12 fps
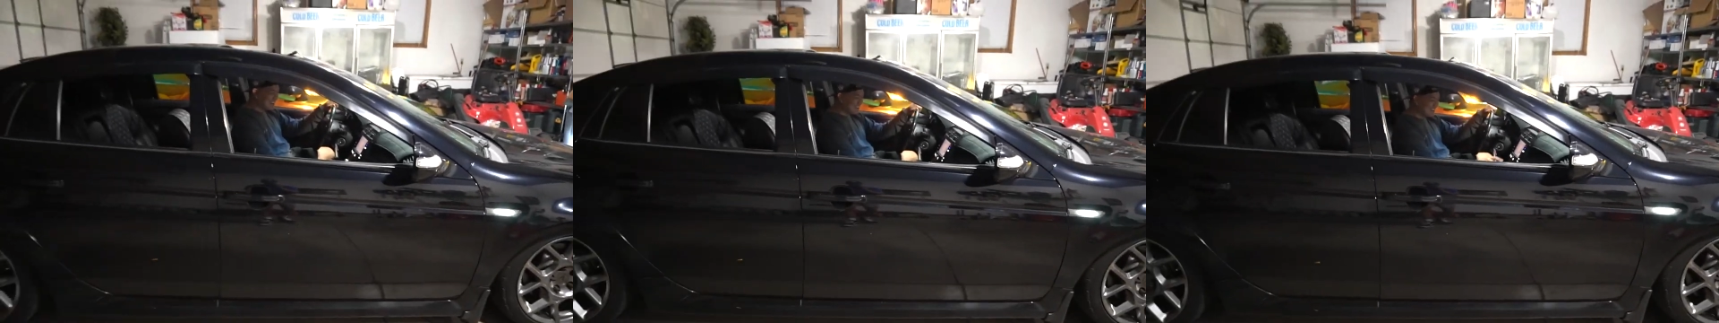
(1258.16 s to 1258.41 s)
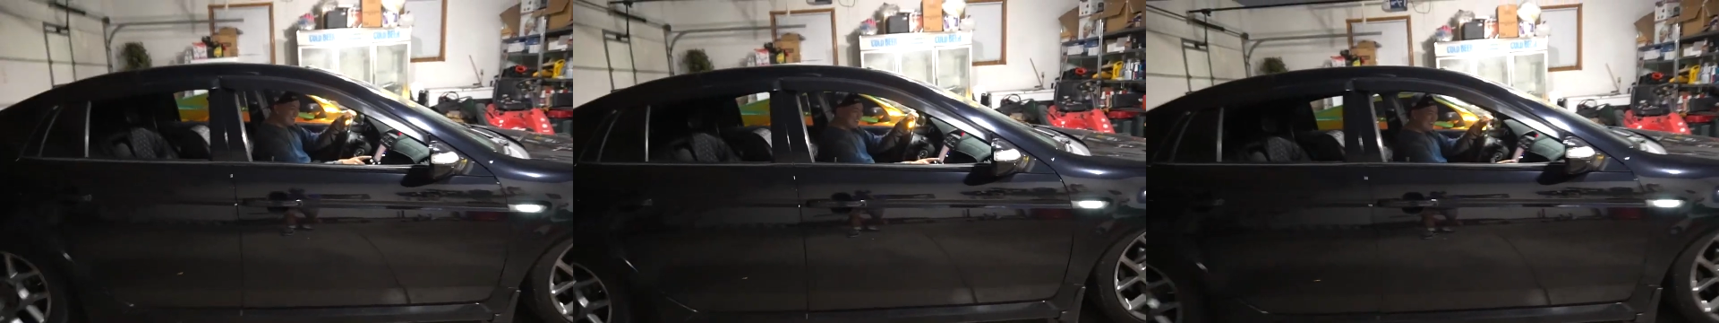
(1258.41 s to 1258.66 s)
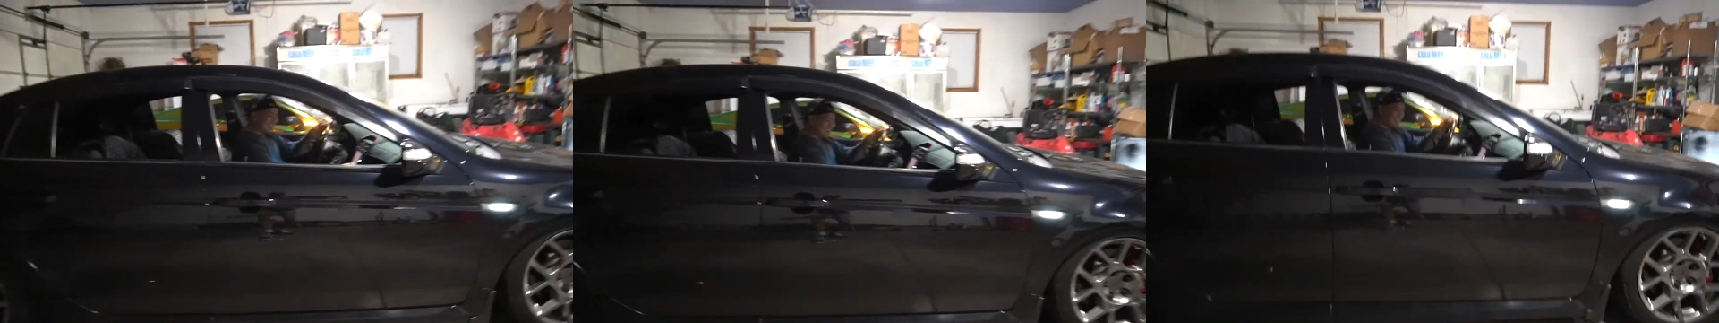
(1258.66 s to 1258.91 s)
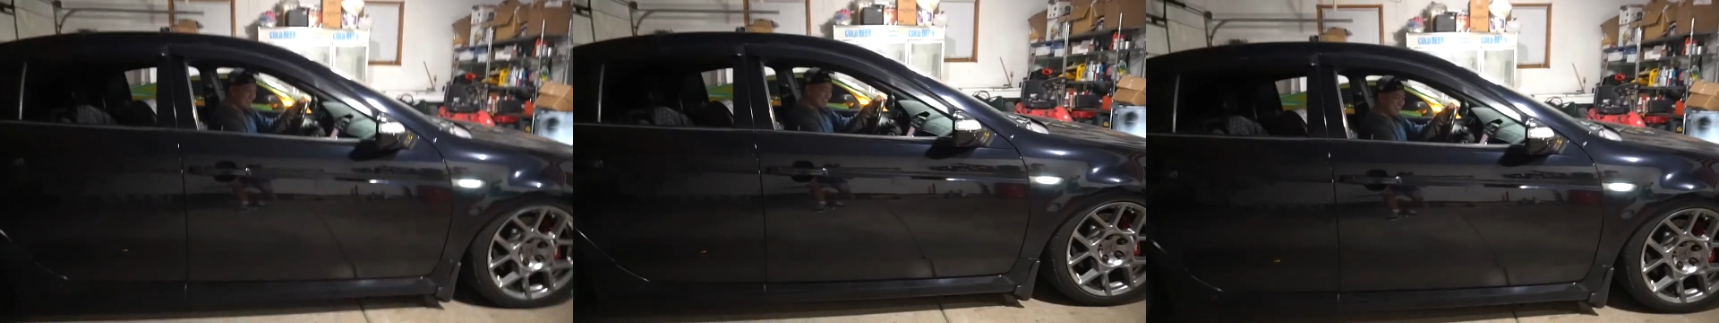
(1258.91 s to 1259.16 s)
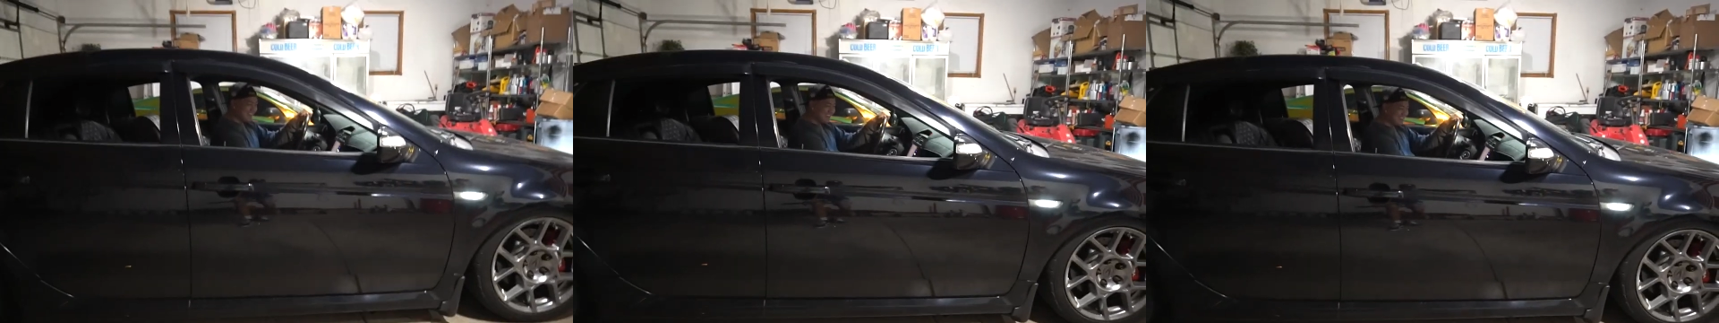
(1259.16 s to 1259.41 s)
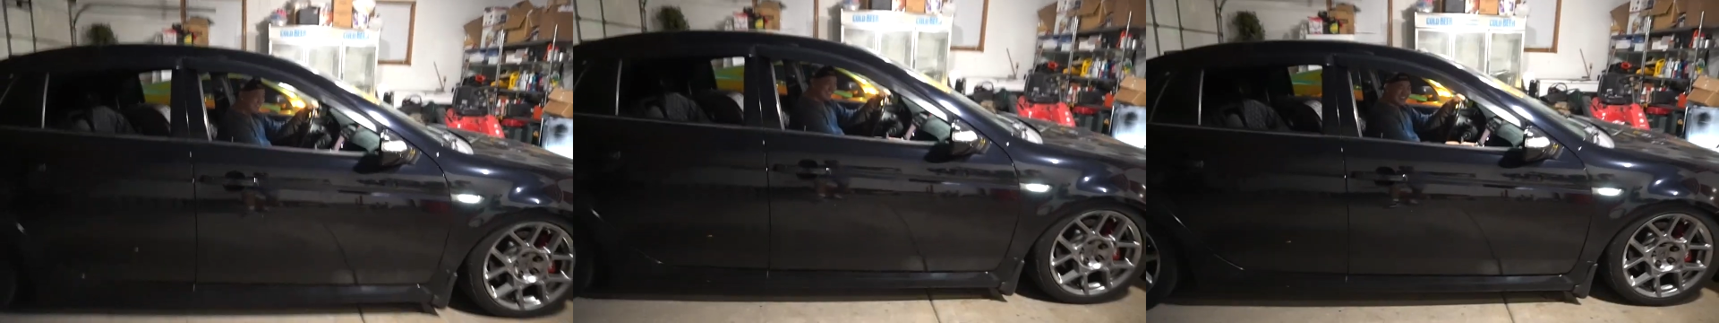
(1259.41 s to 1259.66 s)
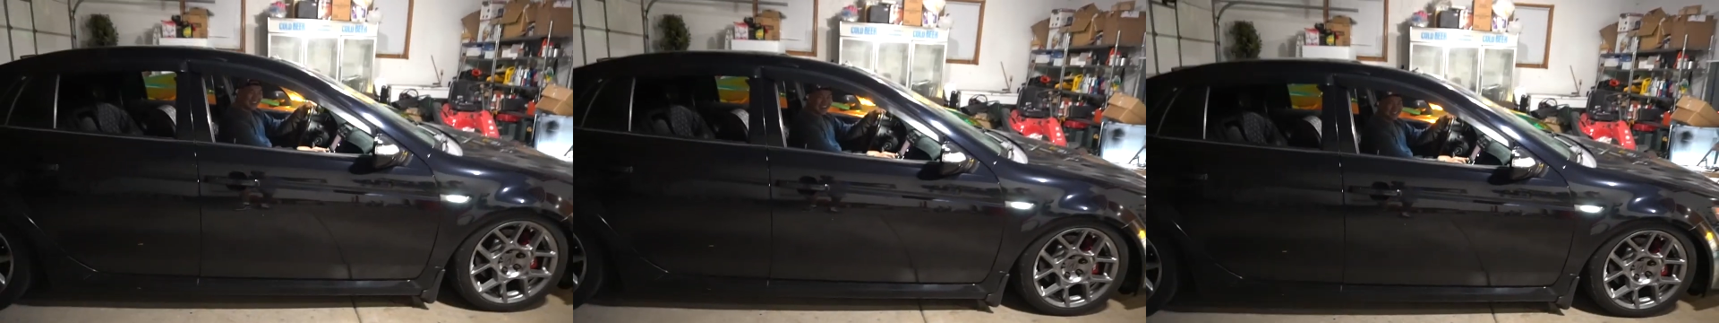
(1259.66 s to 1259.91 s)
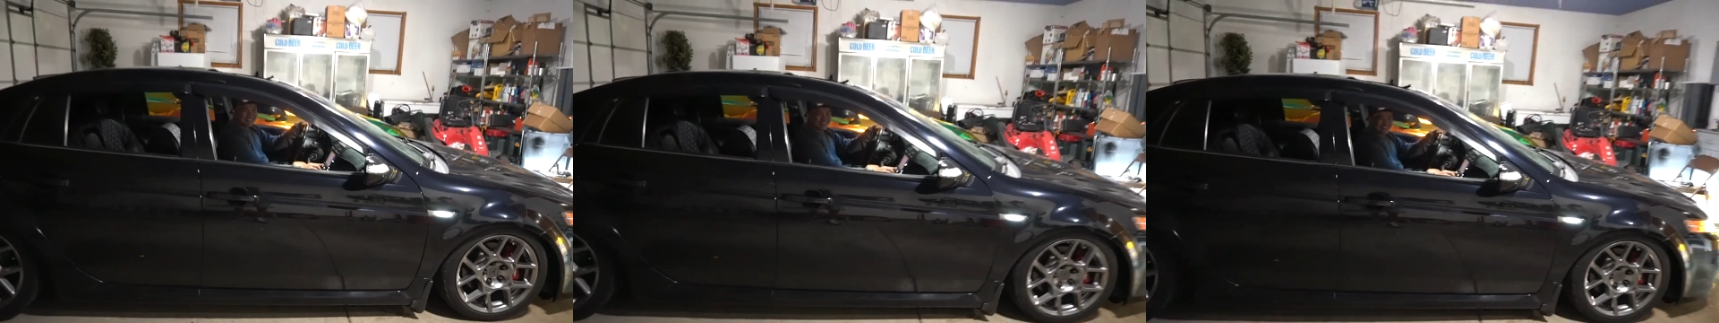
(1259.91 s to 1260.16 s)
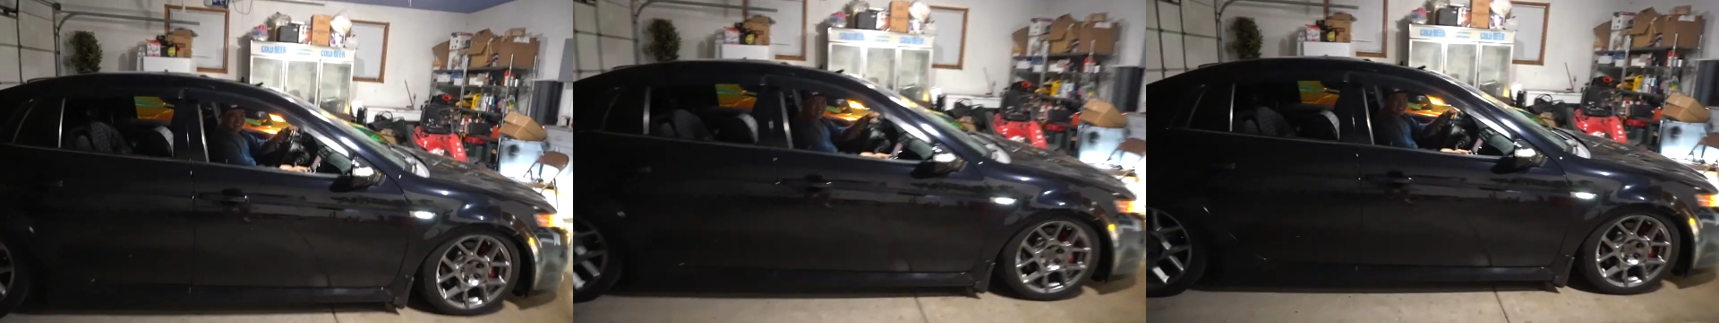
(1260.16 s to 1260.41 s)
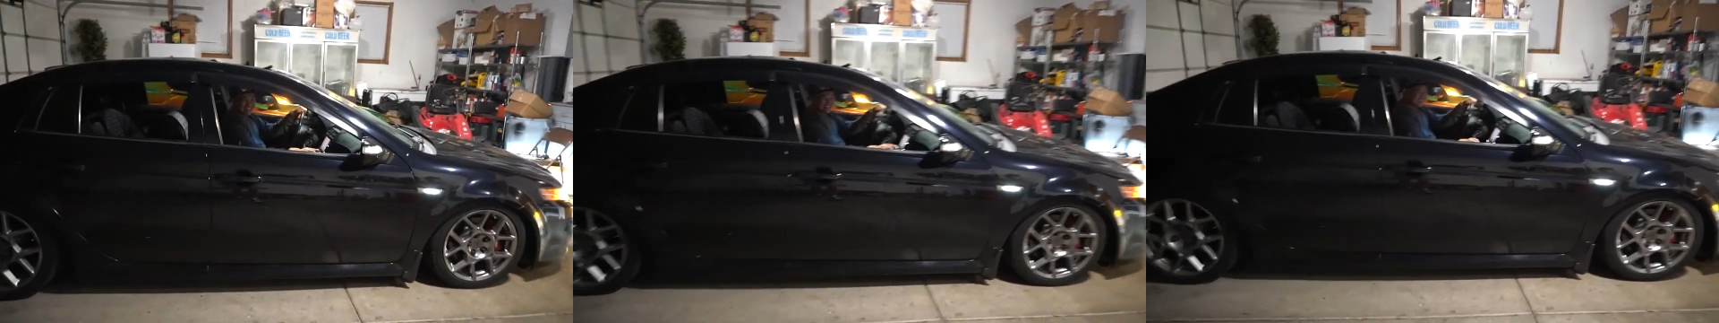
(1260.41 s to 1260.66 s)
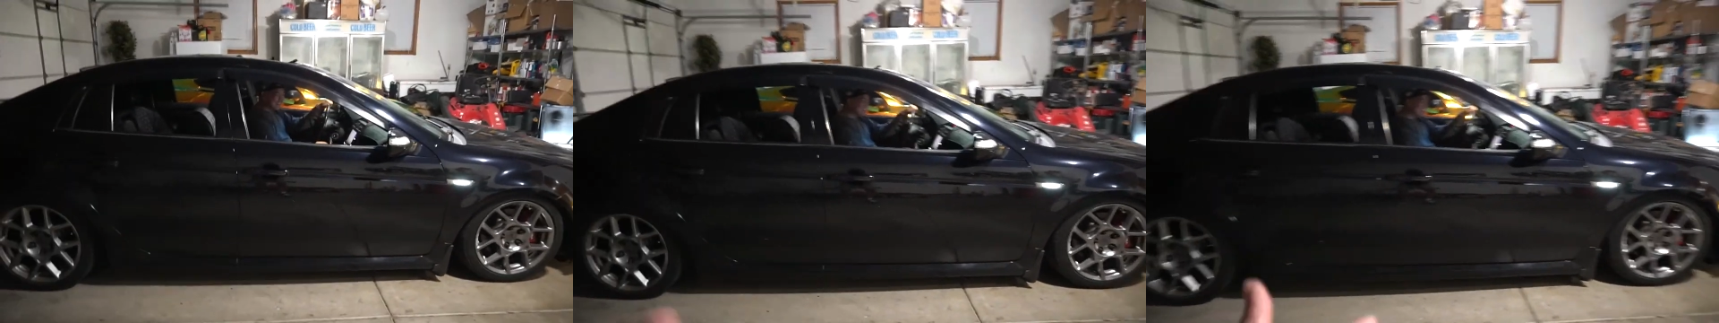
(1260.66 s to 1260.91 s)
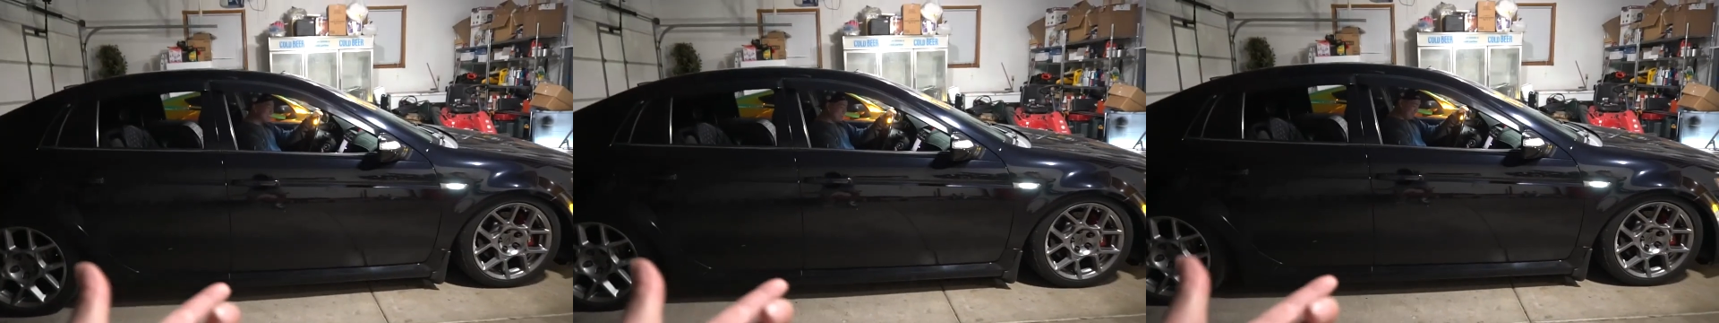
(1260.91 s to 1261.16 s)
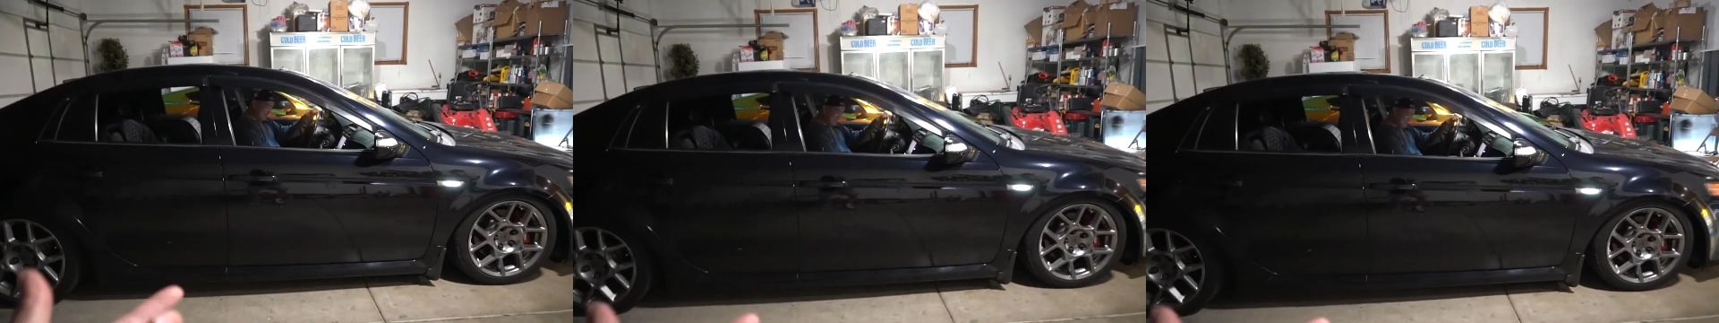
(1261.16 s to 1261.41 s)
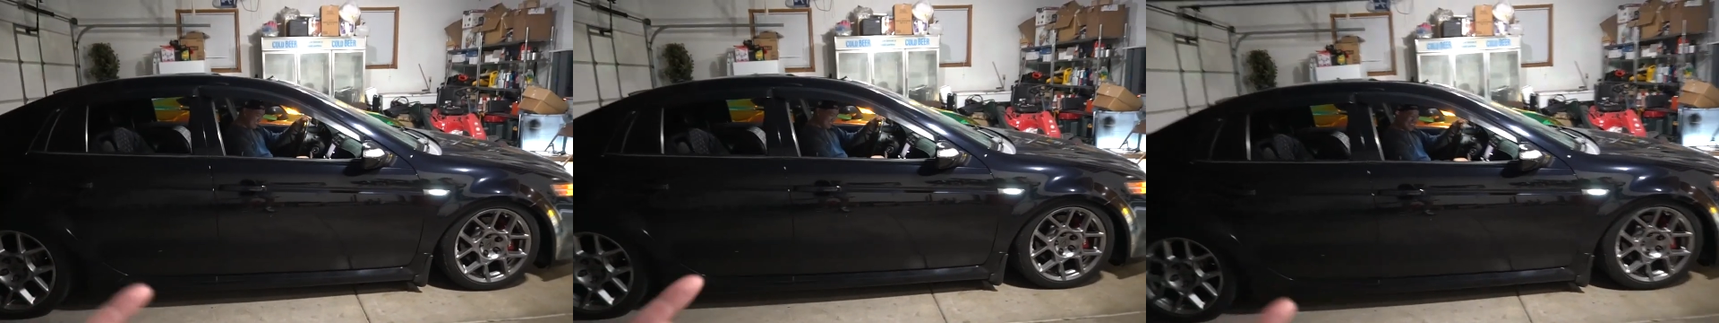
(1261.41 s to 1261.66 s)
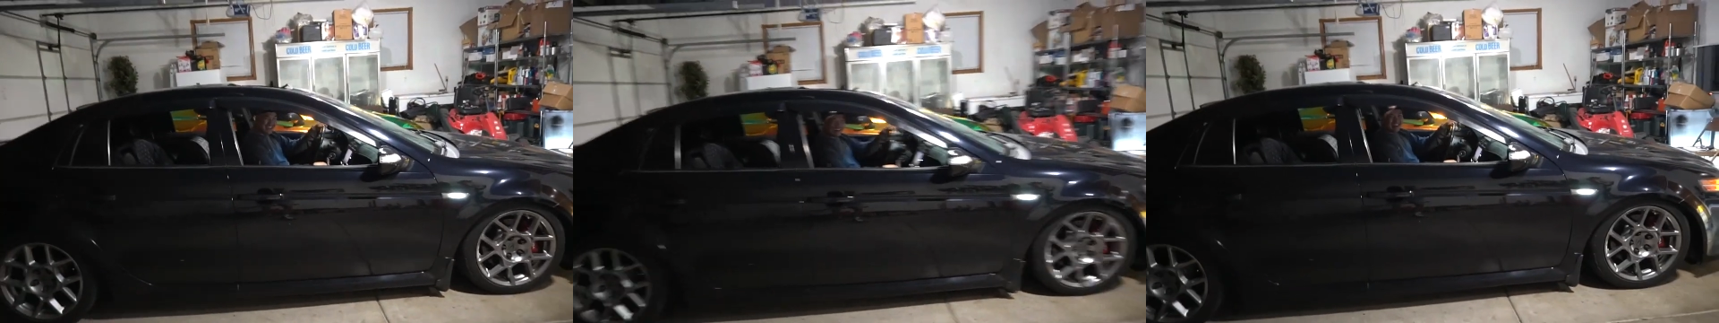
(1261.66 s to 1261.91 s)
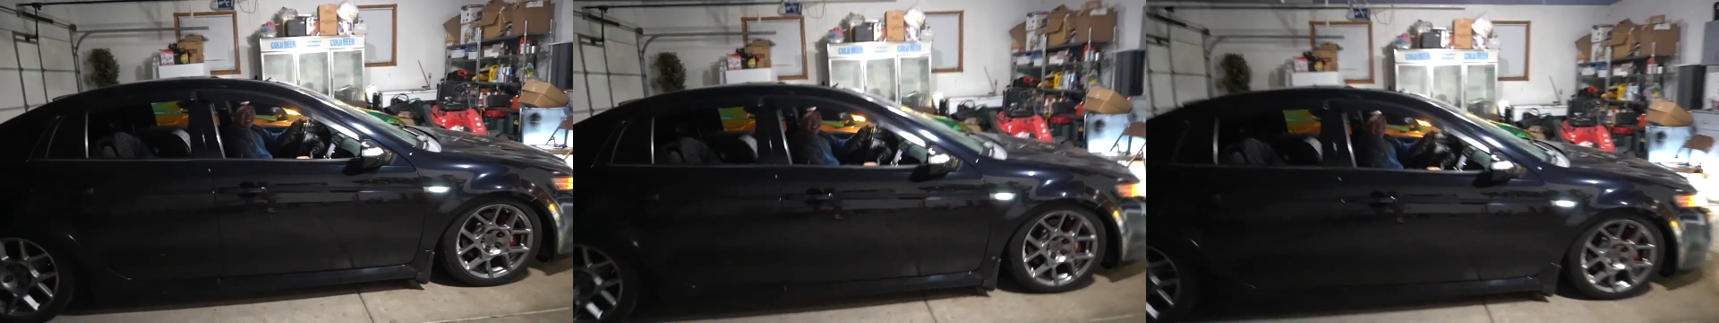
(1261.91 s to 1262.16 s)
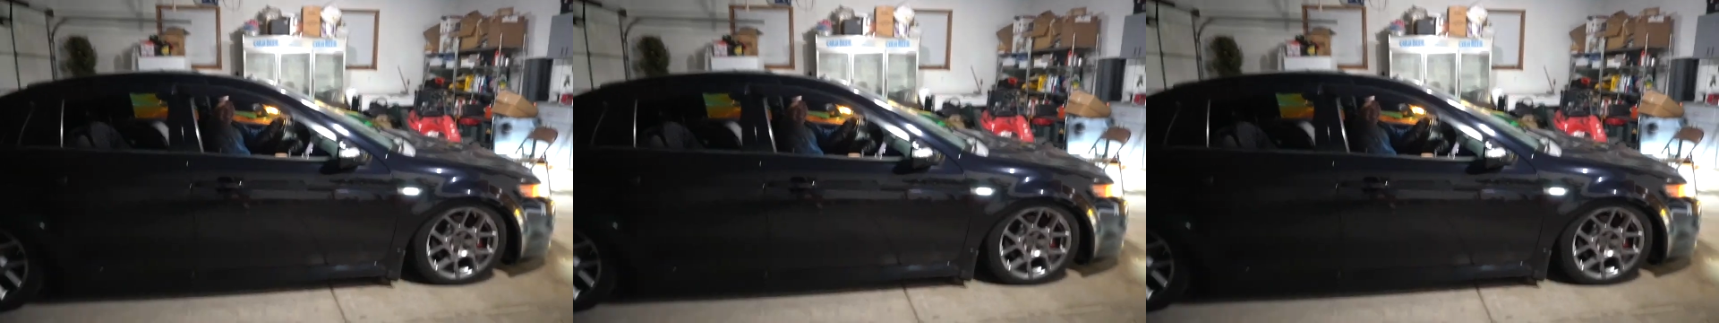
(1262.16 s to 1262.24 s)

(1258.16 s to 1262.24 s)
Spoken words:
[unreadable: no face in view]